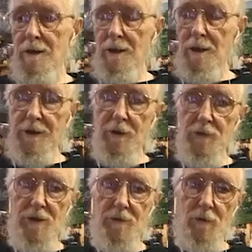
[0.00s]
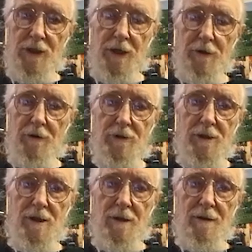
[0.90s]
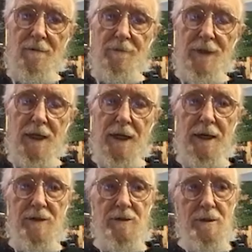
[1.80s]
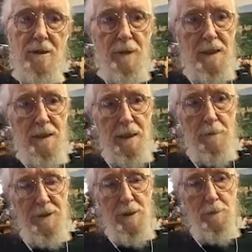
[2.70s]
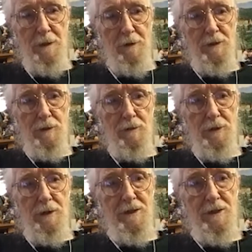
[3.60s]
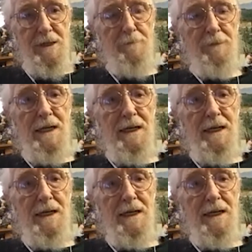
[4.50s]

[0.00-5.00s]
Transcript: the Leos years and is to me deeply spiritual. There is something